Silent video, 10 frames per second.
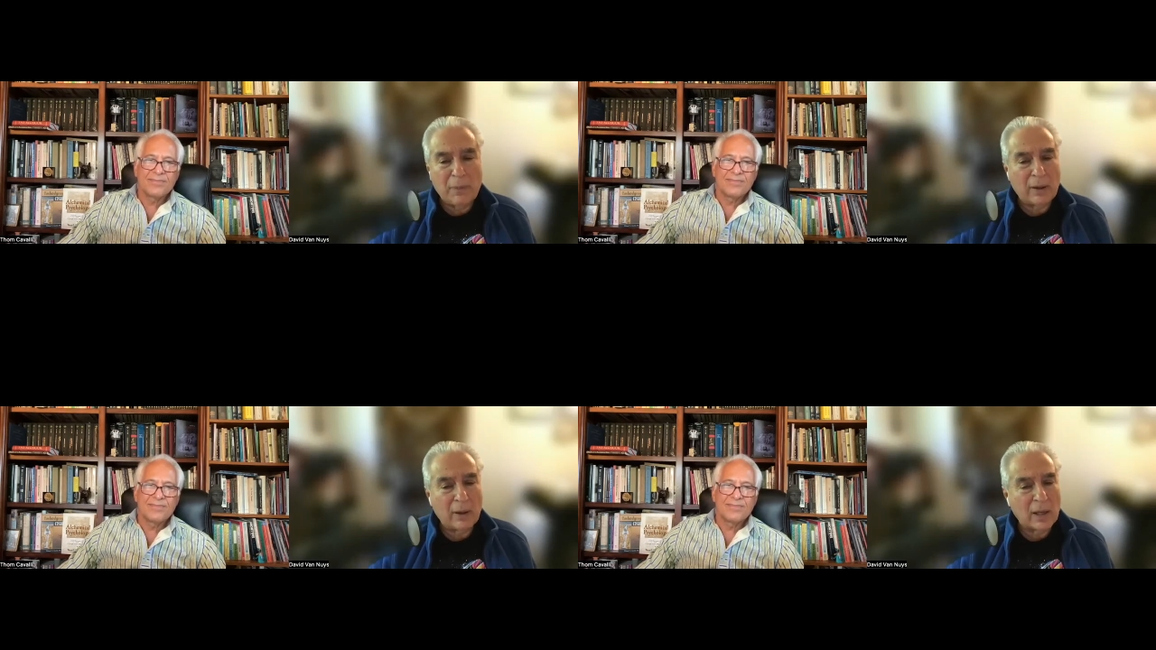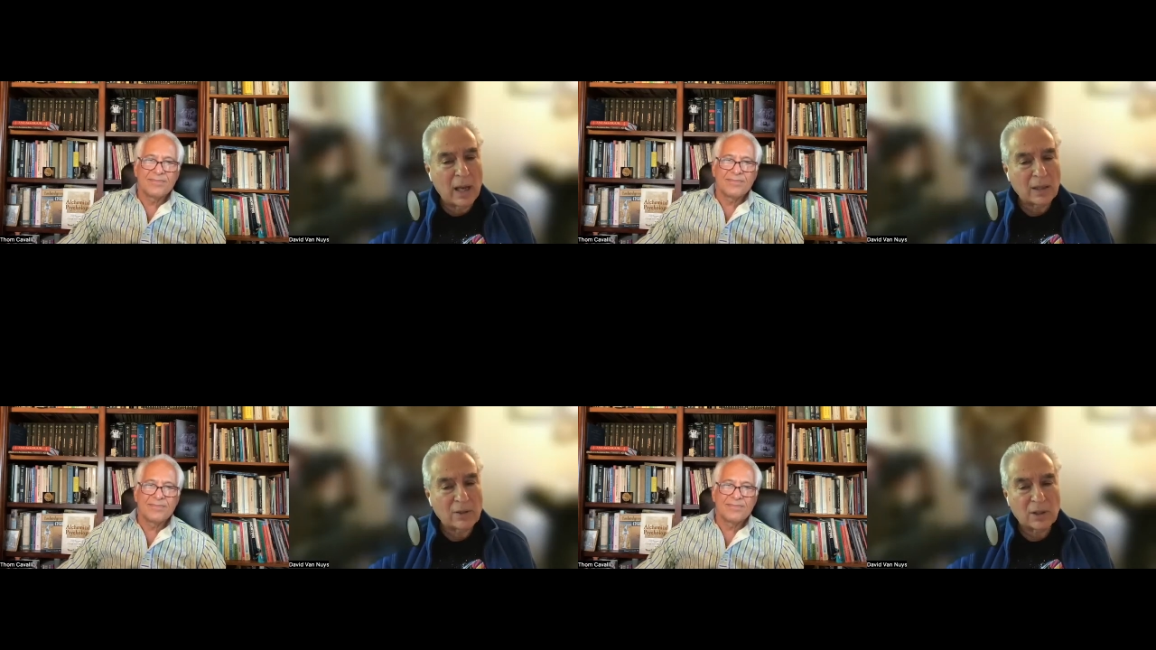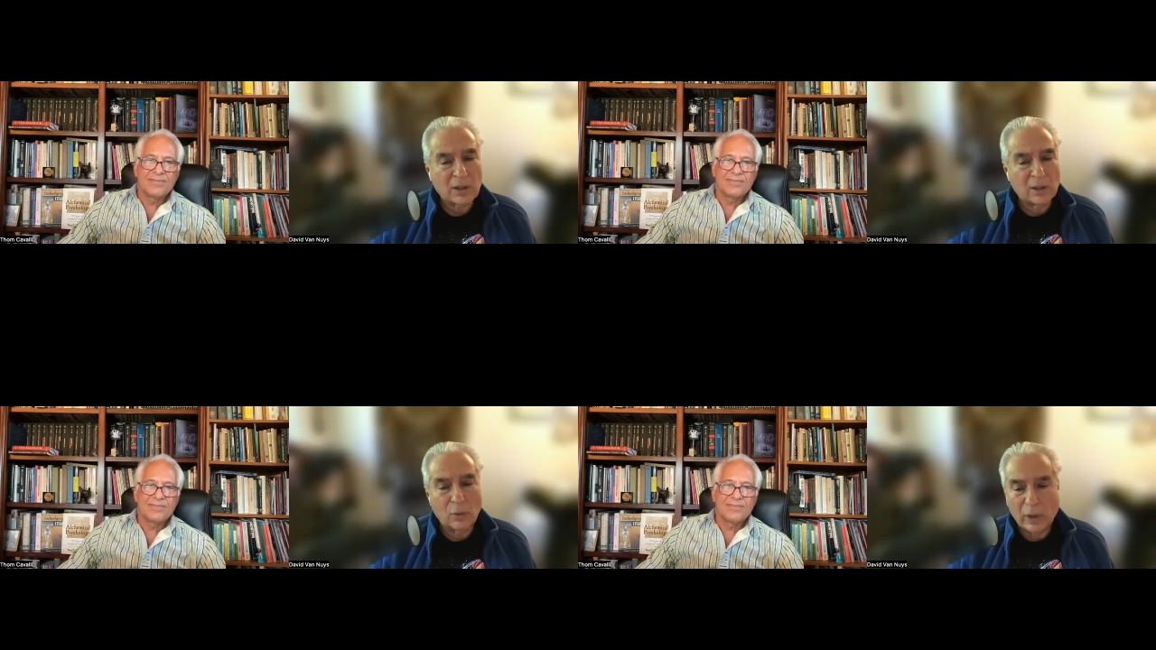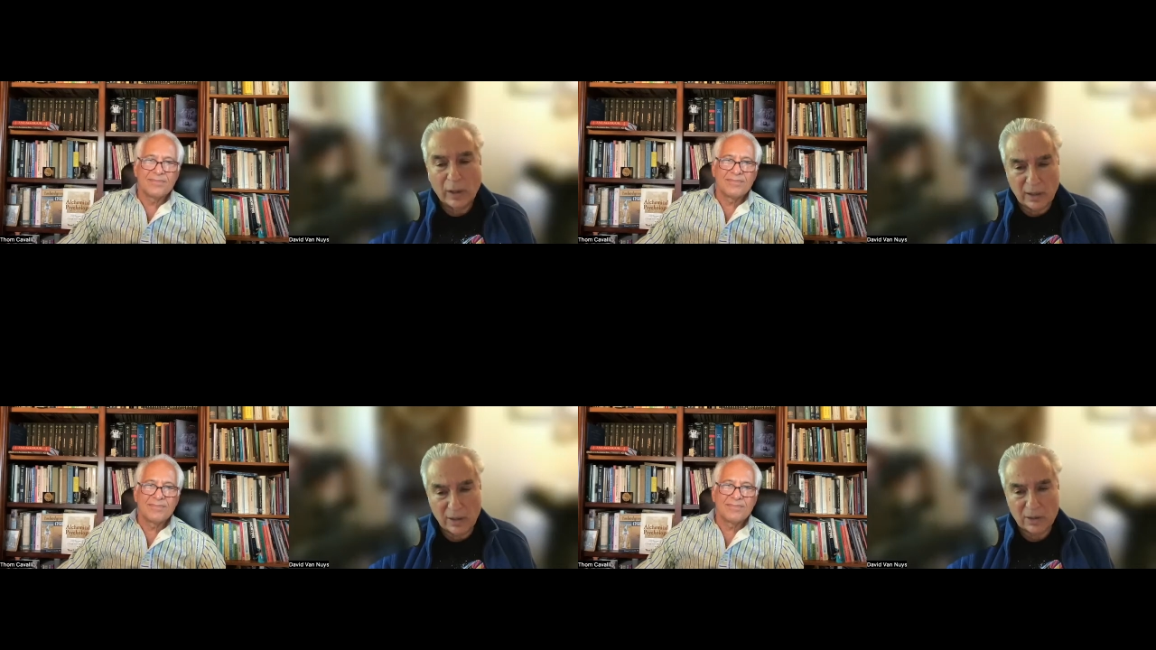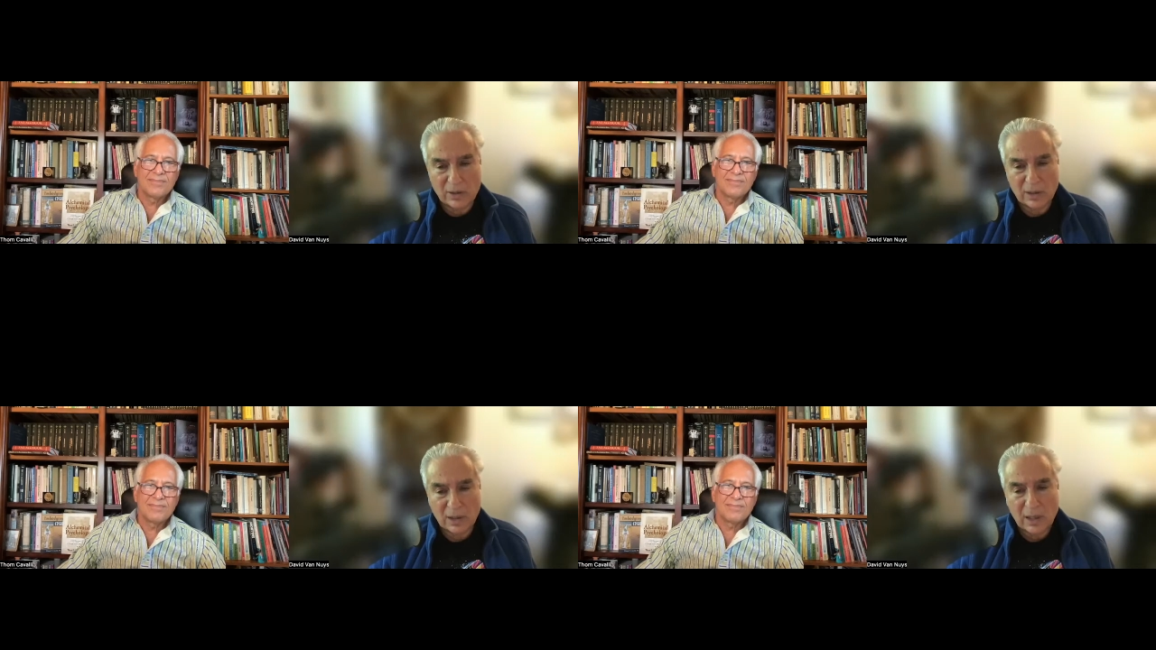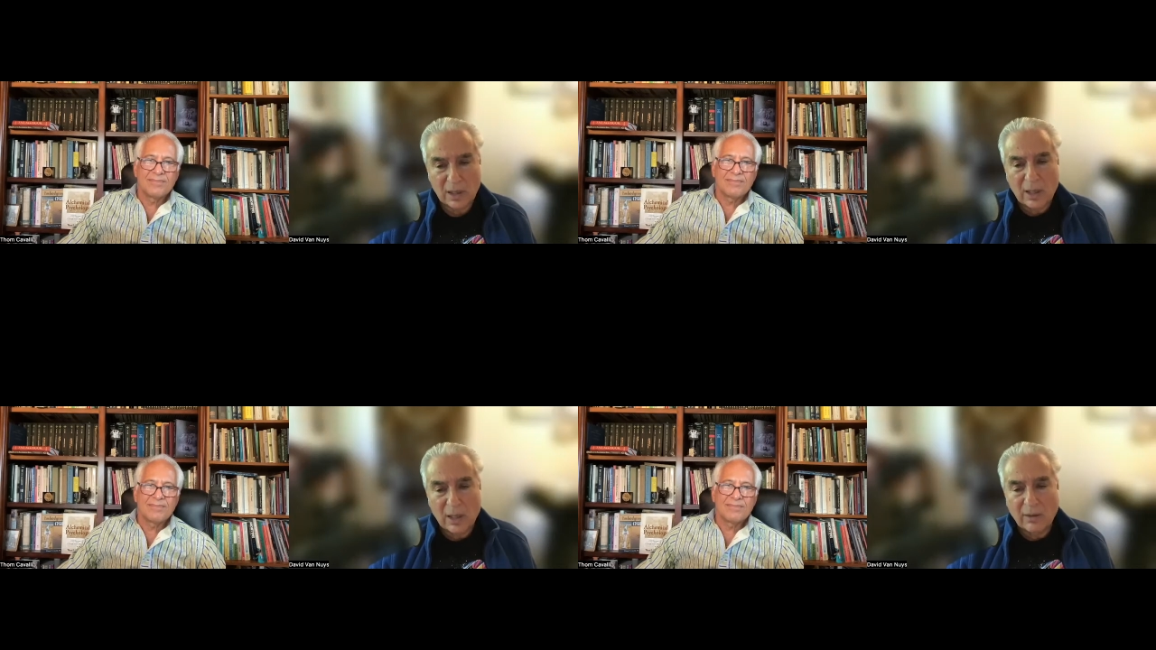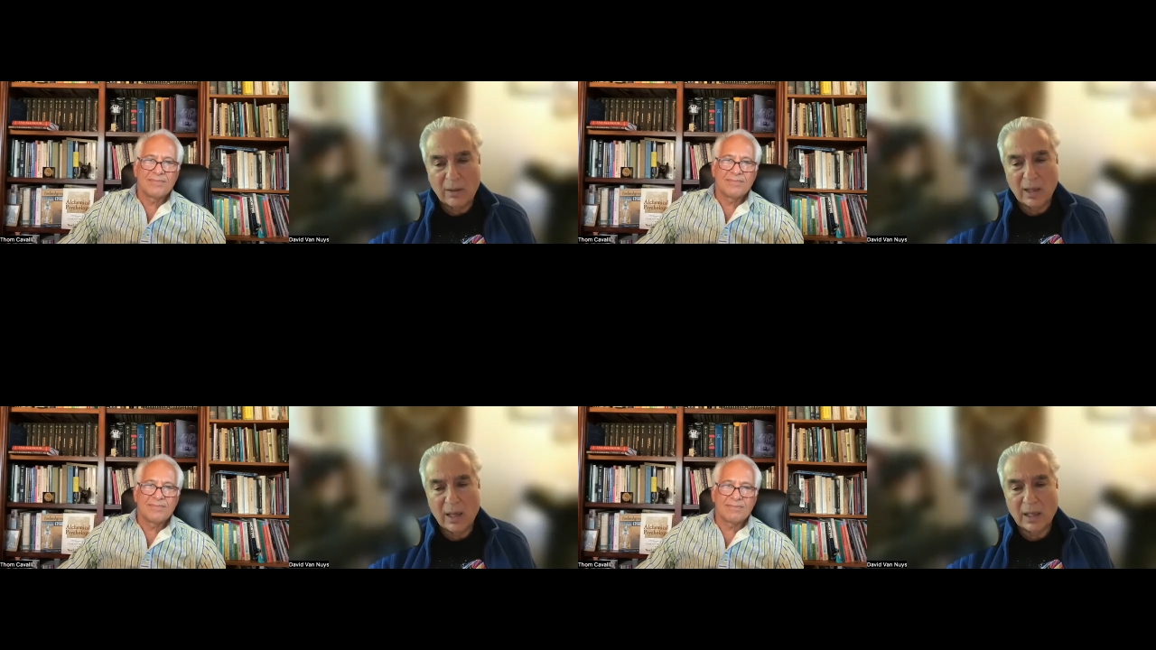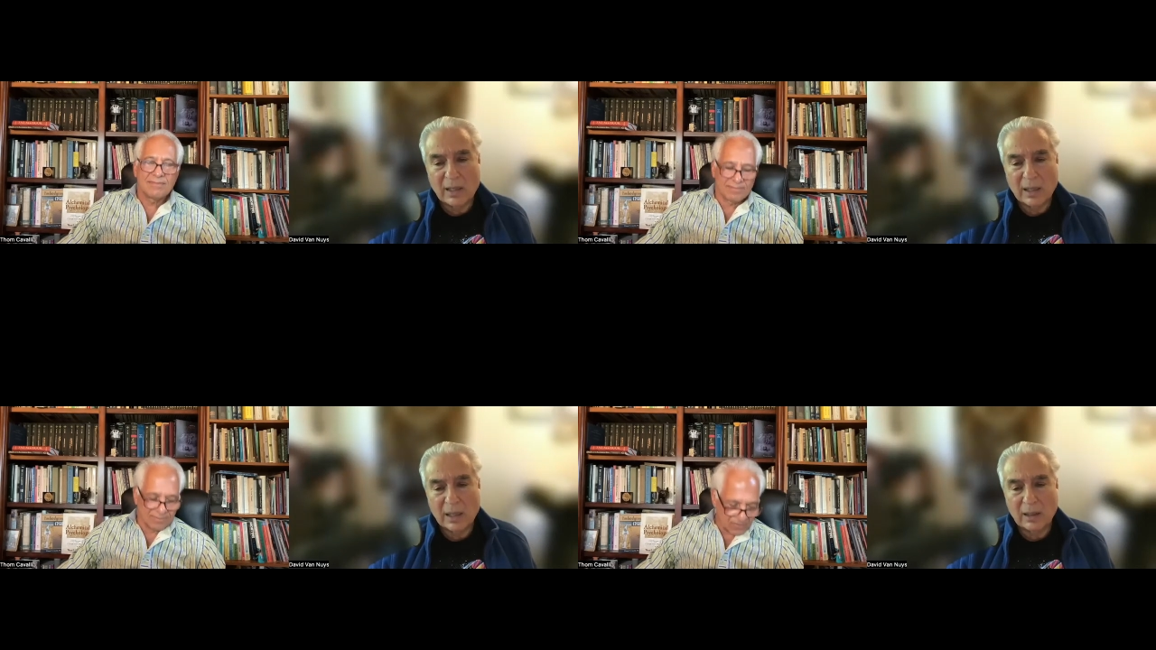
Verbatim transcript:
Speaker 1: paradoxical ways that